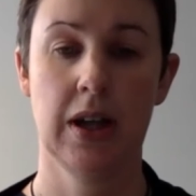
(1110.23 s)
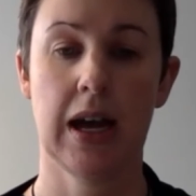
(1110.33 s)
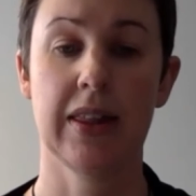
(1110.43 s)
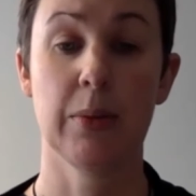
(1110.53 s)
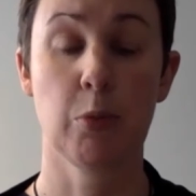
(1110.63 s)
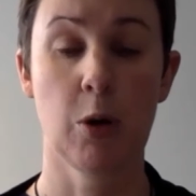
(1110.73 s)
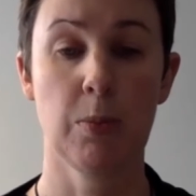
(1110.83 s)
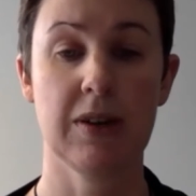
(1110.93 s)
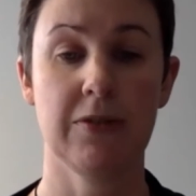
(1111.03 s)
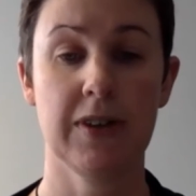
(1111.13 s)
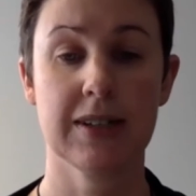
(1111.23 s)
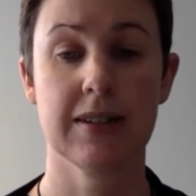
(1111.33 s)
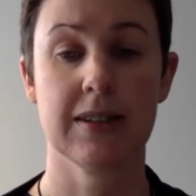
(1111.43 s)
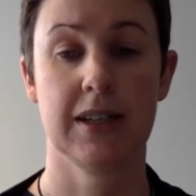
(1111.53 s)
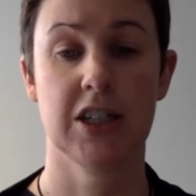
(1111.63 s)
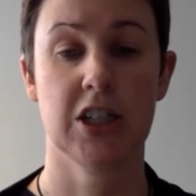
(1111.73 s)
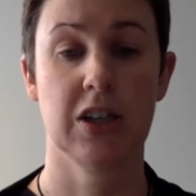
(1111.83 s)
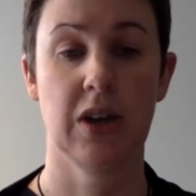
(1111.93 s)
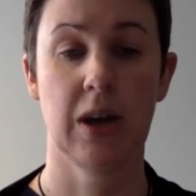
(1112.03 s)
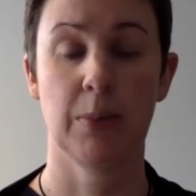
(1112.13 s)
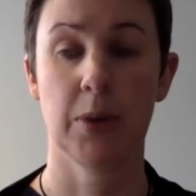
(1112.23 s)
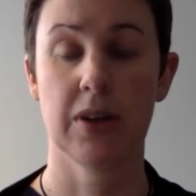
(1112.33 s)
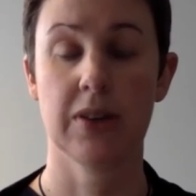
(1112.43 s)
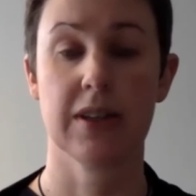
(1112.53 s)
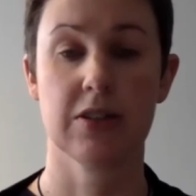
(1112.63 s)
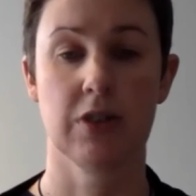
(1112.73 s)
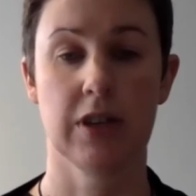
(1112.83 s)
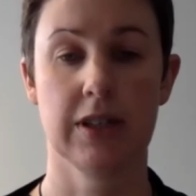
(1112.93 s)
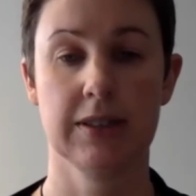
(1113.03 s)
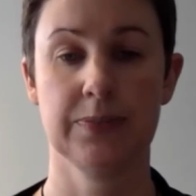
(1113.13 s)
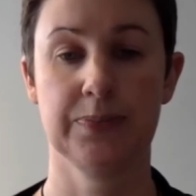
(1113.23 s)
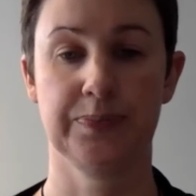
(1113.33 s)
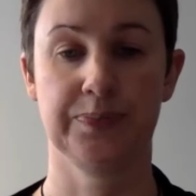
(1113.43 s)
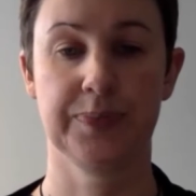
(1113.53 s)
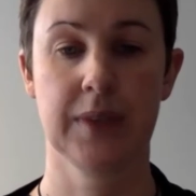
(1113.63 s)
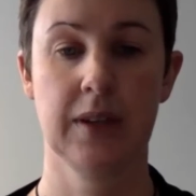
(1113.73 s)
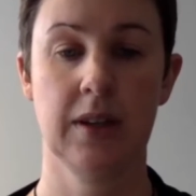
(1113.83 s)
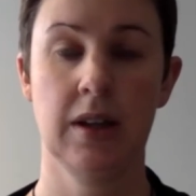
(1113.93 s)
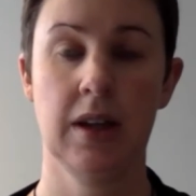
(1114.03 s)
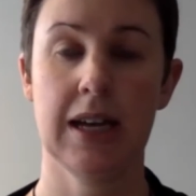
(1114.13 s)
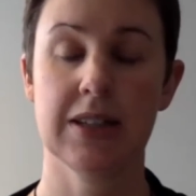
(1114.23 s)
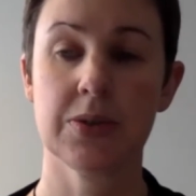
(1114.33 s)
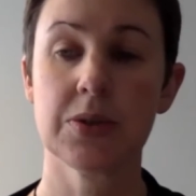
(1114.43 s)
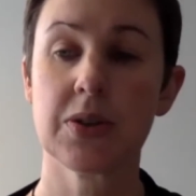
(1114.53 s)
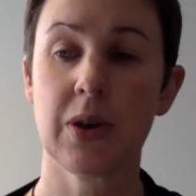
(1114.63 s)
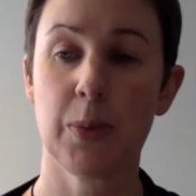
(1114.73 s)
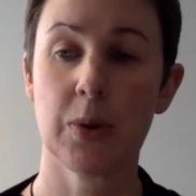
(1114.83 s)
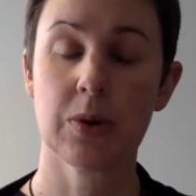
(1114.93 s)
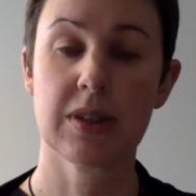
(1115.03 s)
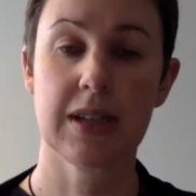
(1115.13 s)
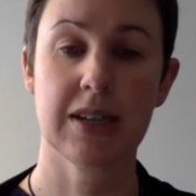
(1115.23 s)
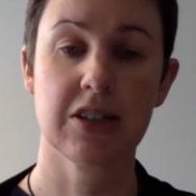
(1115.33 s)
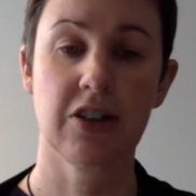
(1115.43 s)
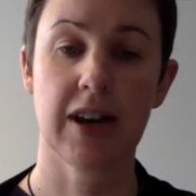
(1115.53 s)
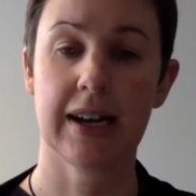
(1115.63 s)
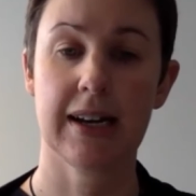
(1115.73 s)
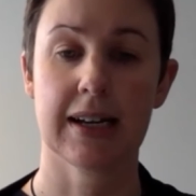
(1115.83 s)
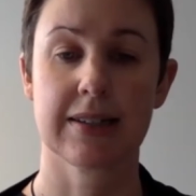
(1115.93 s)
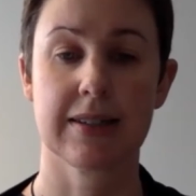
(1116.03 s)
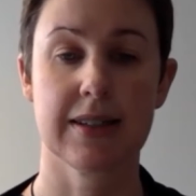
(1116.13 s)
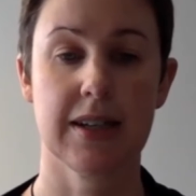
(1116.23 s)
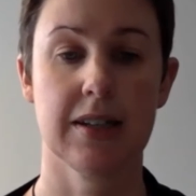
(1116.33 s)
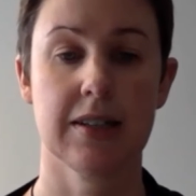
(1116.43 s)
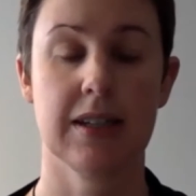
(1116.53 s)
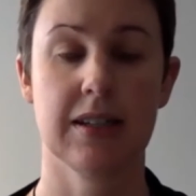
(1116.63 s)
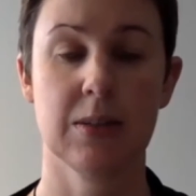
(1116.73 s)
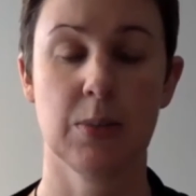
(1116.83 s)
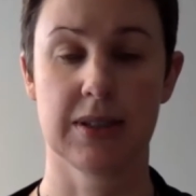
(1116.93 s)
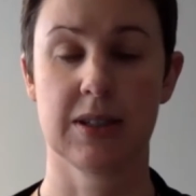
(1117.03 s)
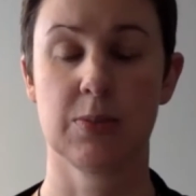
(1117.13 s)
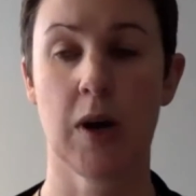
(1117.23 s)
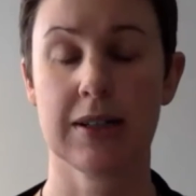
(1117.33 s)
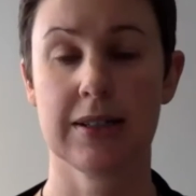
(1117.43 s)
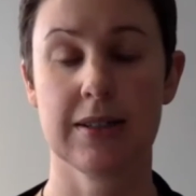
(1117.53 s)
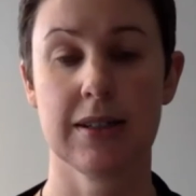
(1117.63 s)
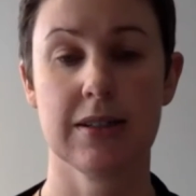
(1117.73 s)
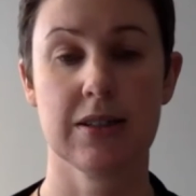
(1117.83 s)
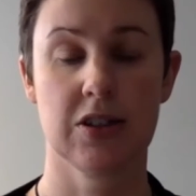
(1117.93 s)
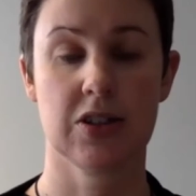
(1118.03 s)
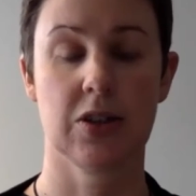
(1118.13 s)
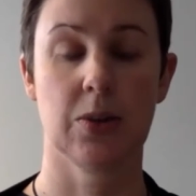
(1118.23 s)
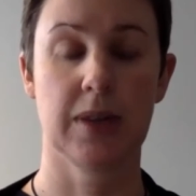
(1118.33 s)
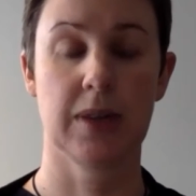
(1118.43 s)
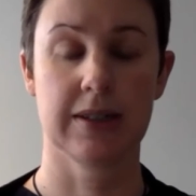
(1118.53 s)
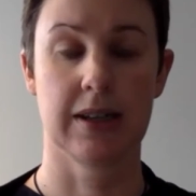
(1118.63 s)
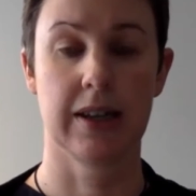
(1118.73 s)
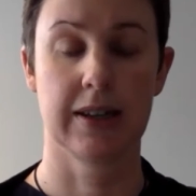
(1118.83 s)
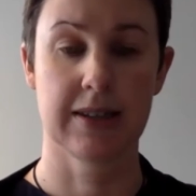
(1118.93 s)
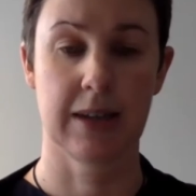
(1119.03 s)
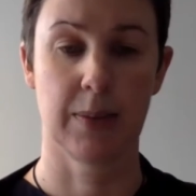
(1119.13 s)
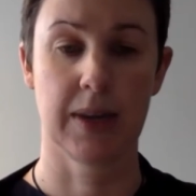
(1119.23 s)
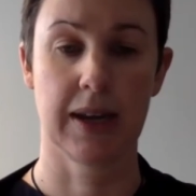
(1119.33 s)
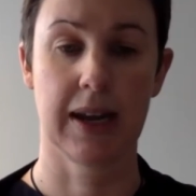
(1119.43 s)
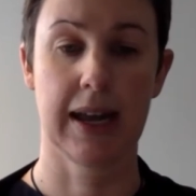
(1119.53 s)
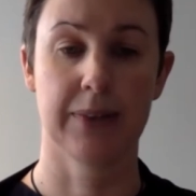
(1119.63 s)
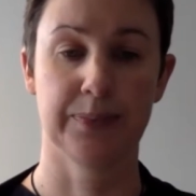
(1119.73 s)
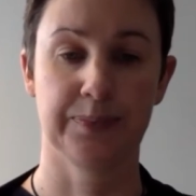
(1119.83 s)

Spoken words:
and then promptly fixing the issue and putting things right. It's also important to integrate any lessons learned into business practices to stop things like this happening again.